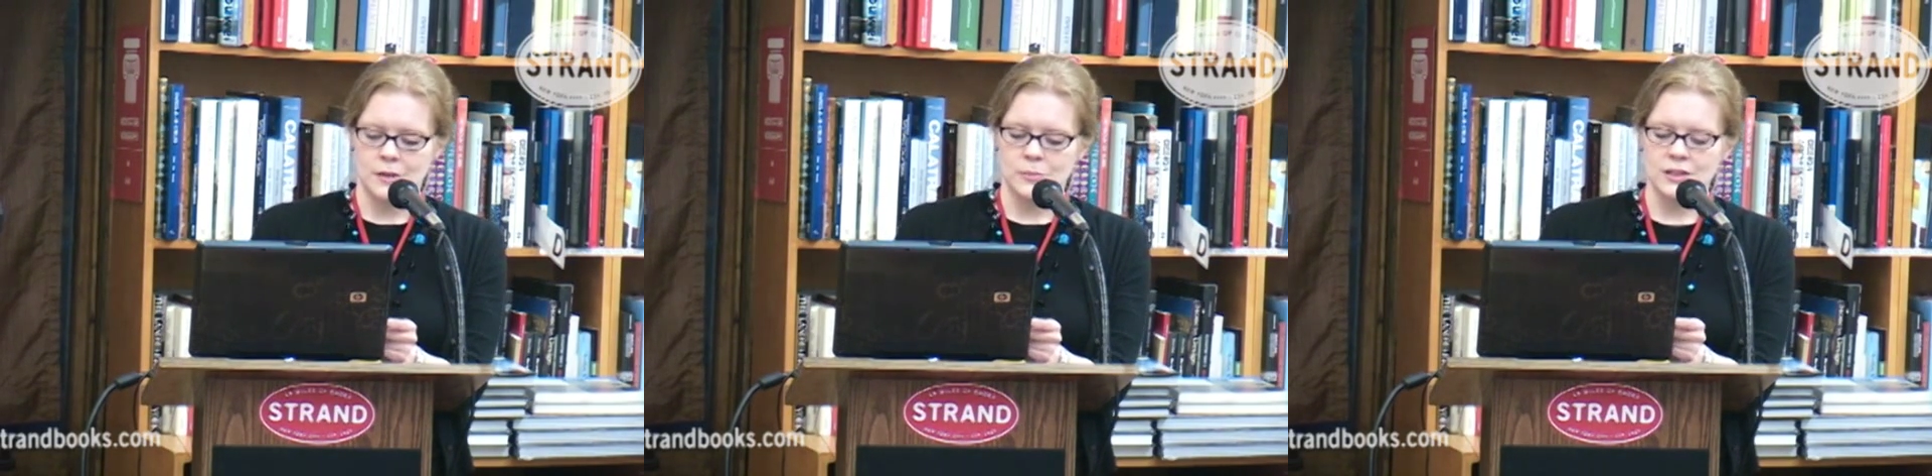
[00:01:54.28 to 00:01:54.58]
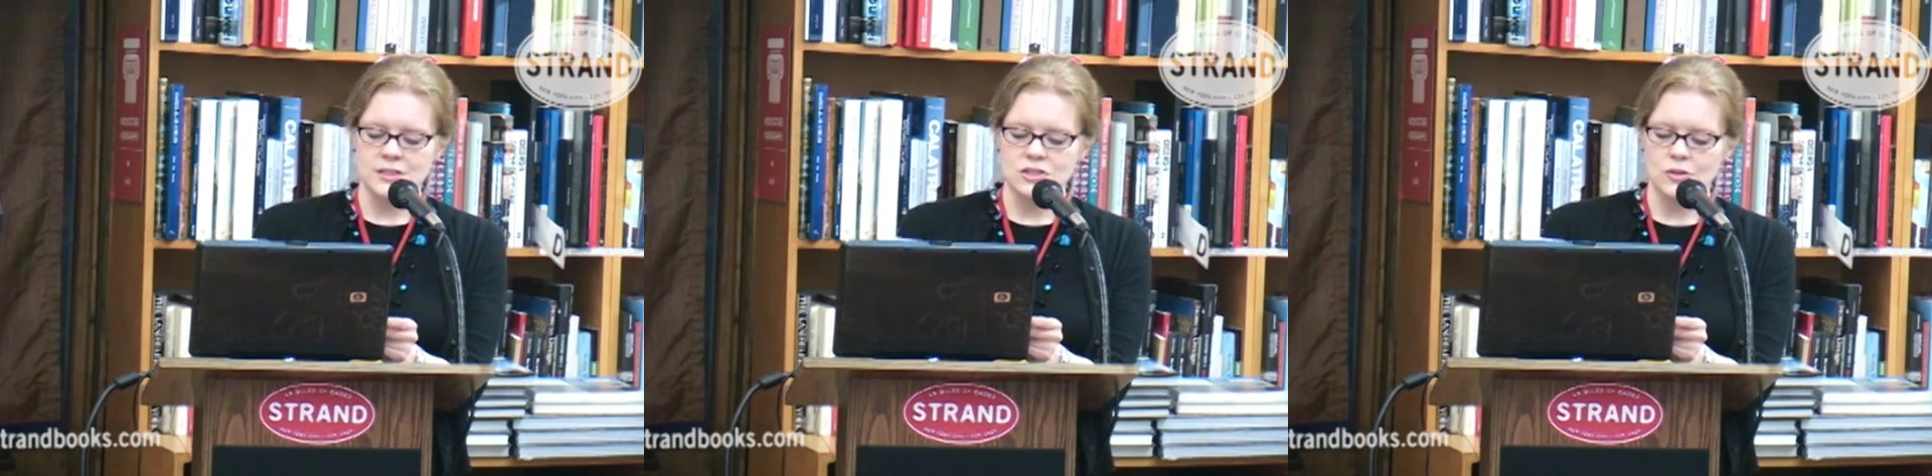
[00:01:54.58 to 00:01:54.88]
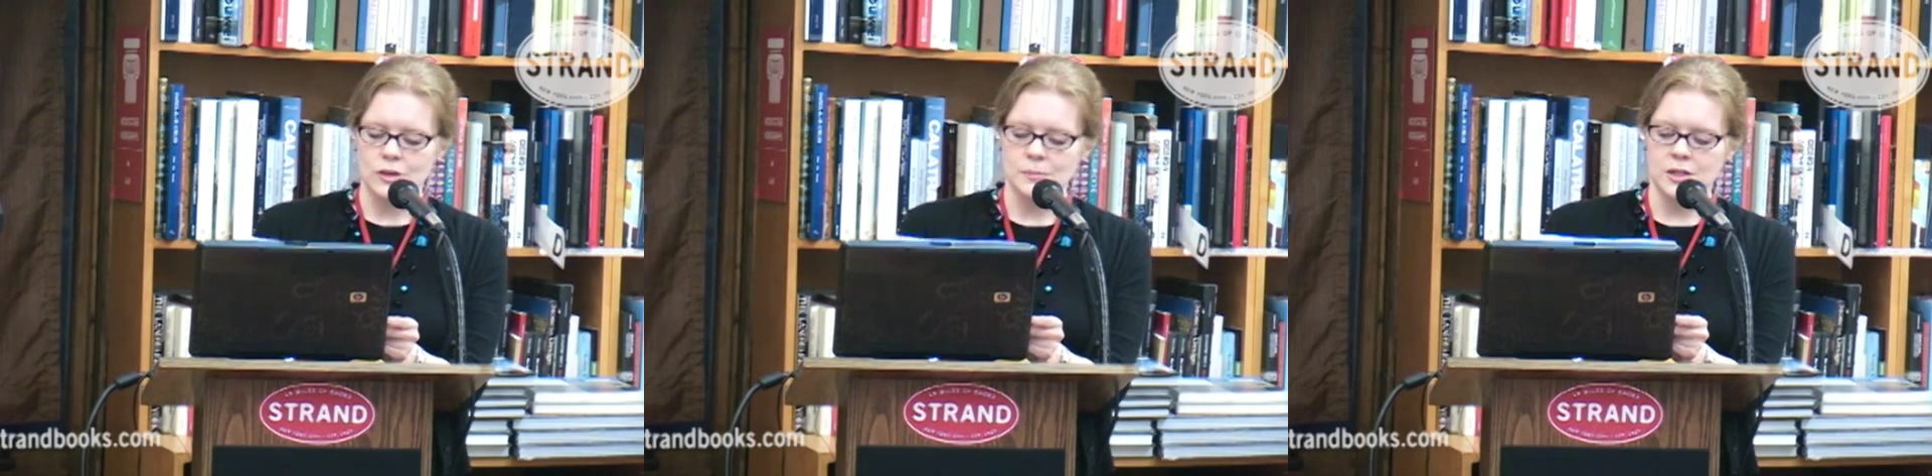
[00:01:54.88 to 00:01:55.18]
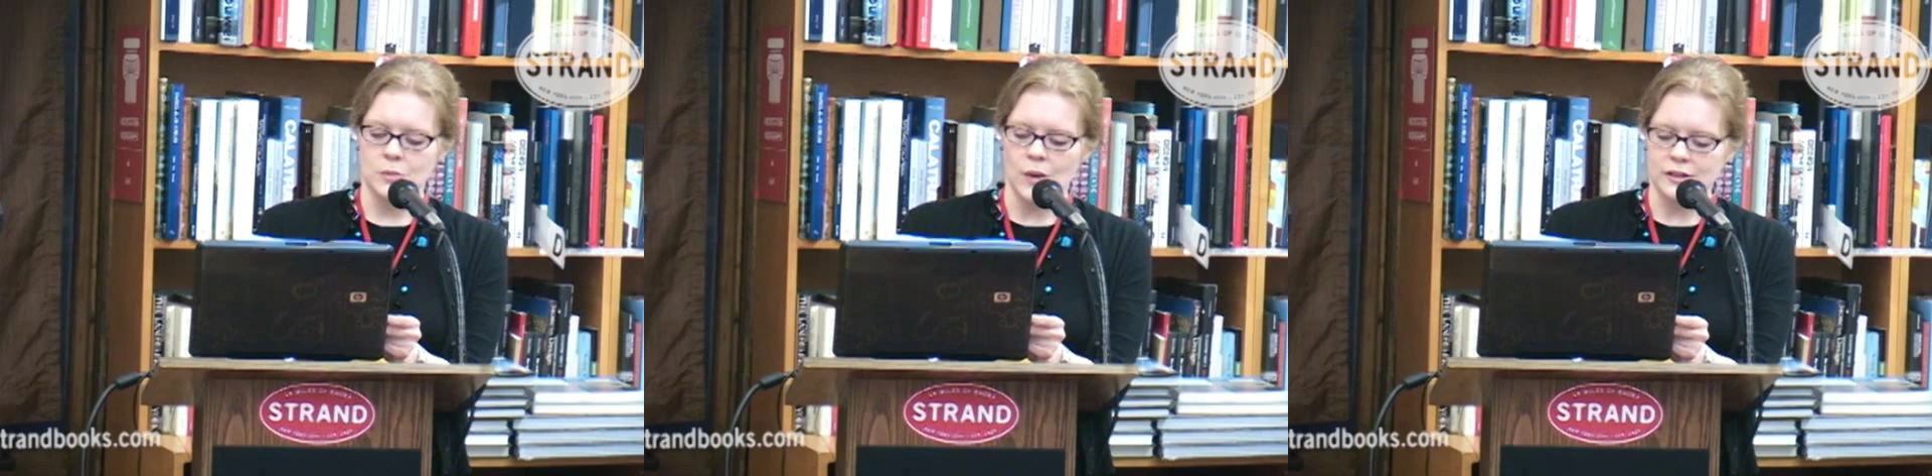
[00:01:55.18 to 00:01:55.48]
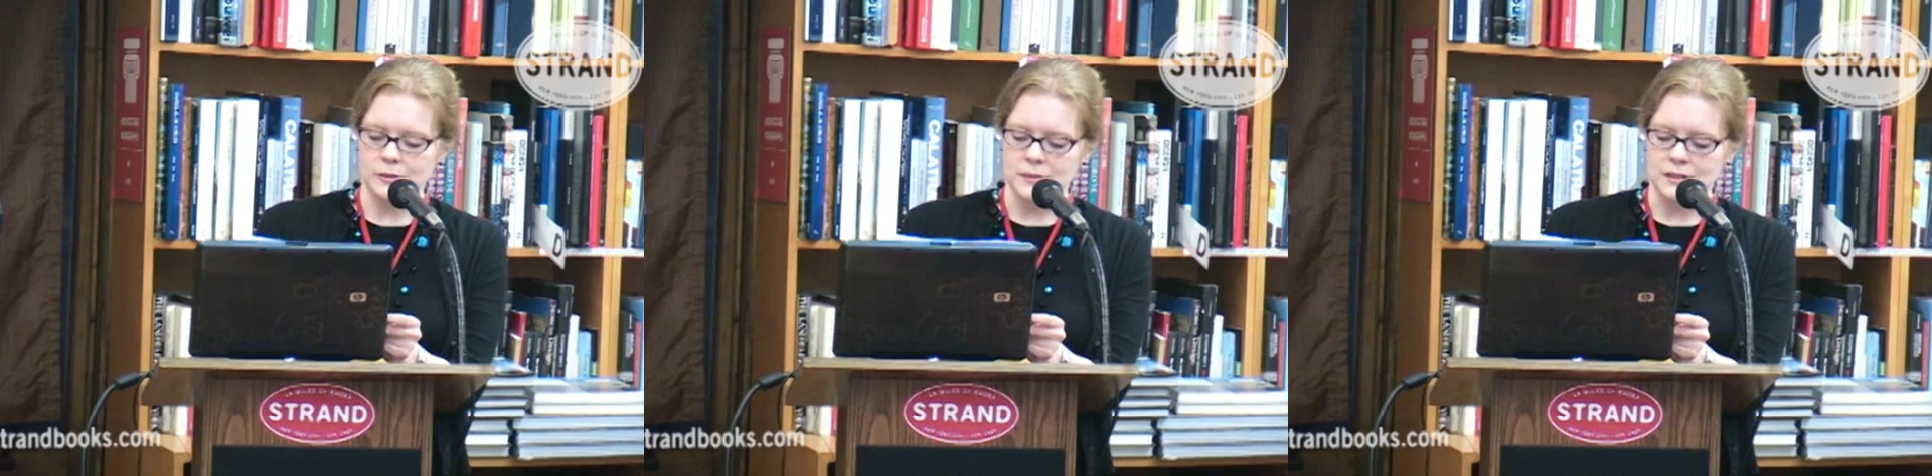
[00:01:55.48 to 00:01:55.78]
Please join me in
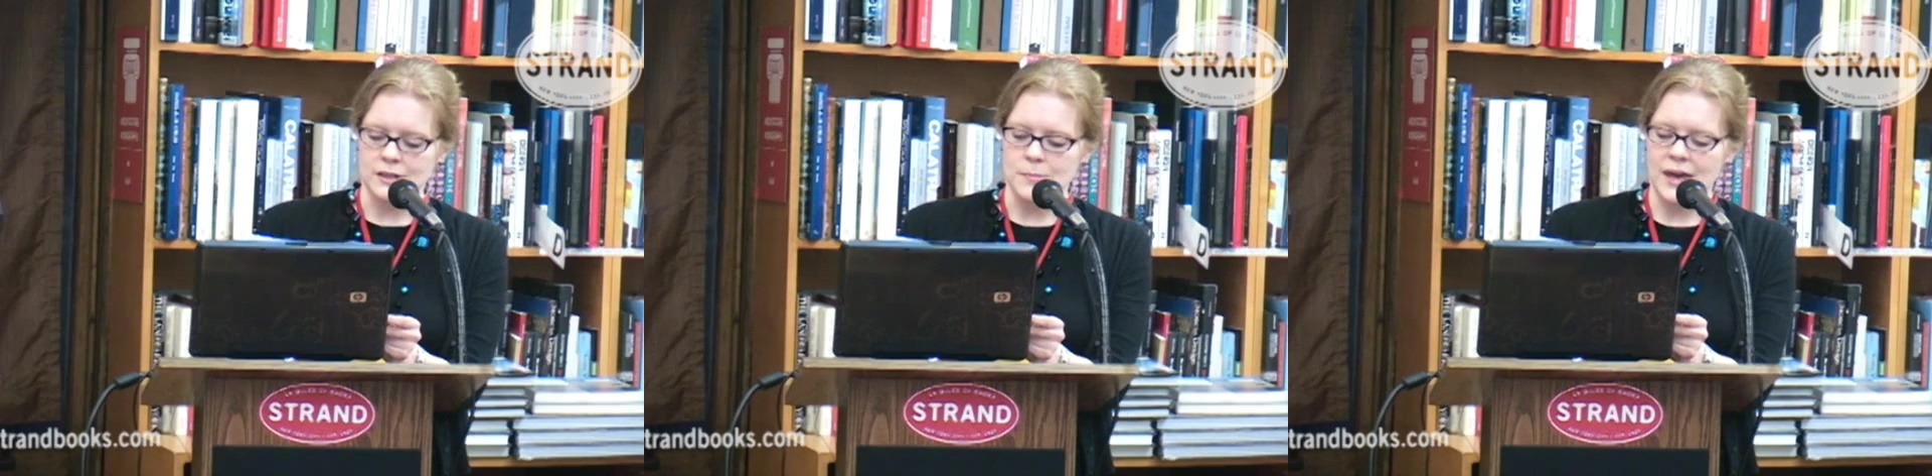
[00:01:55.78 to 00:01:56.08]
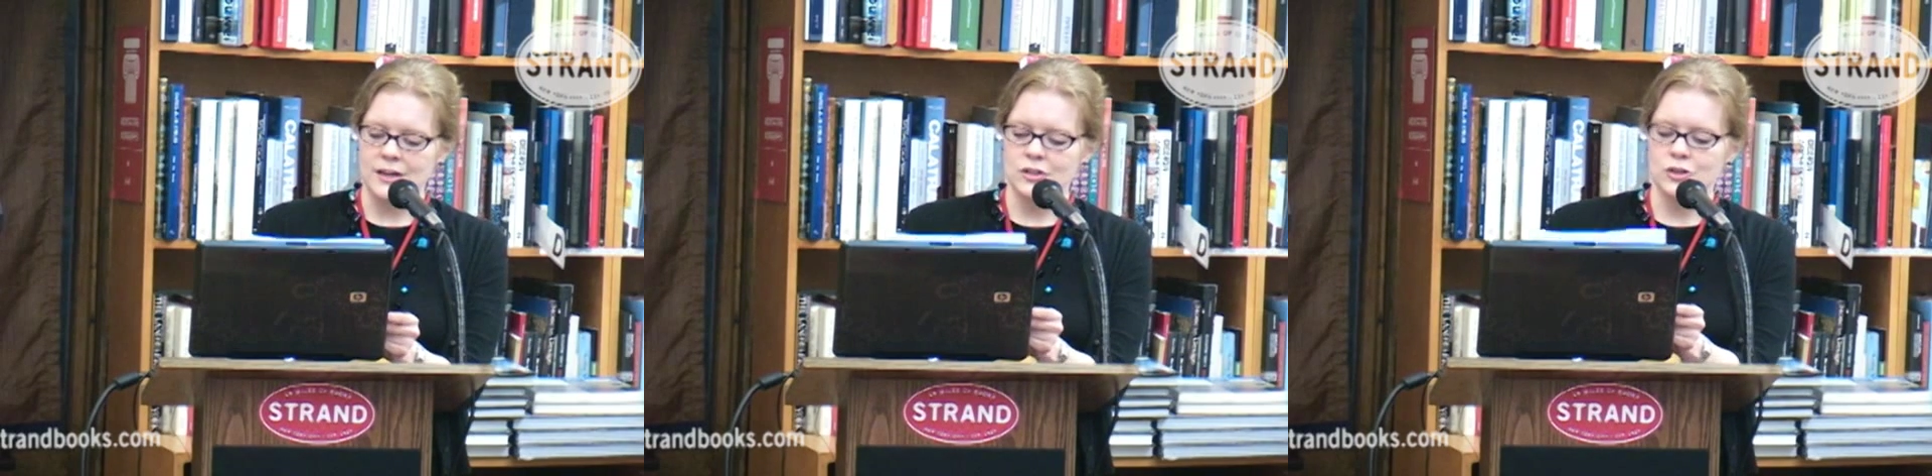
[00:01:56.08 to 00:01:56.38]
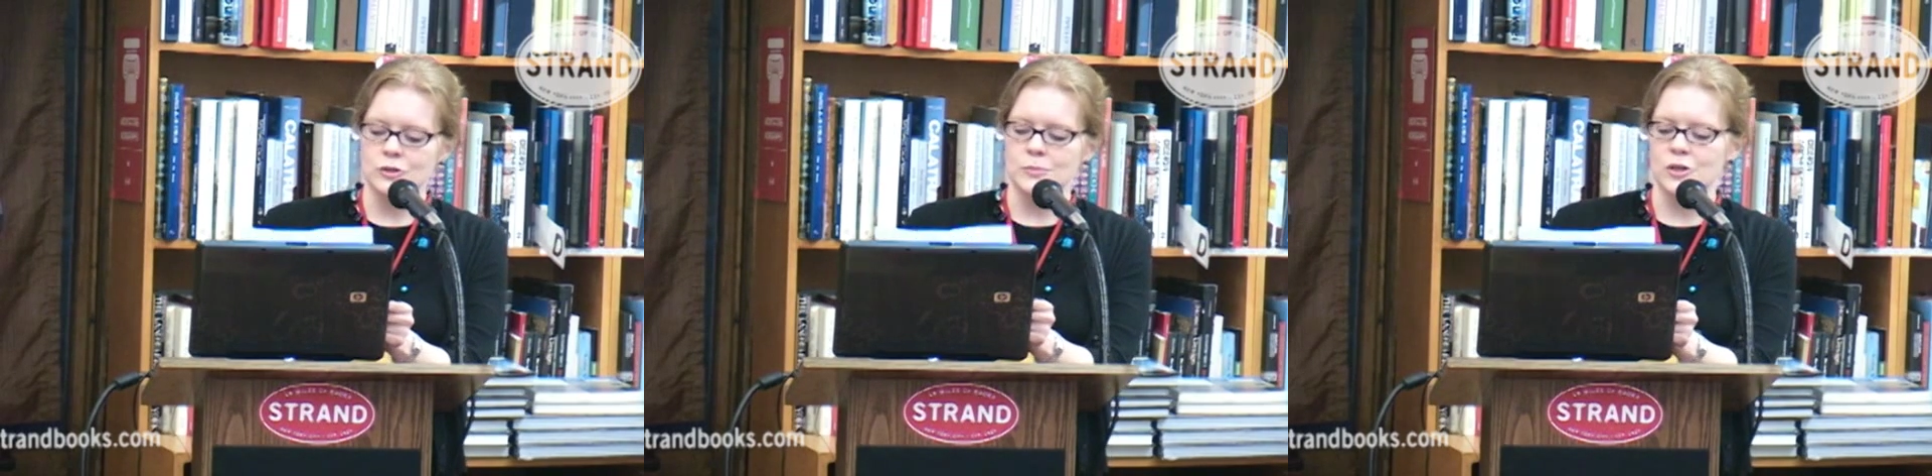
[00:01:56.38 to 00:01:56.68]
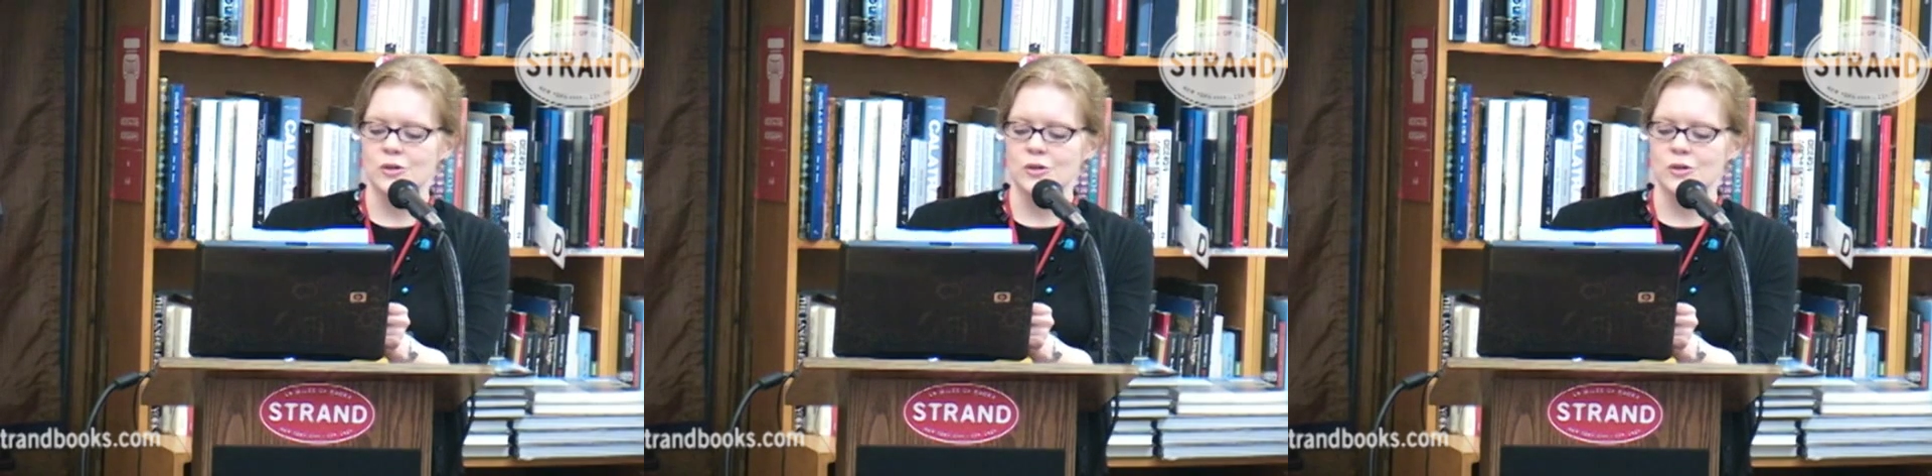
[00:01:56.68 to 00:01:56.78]
welcoming the man whom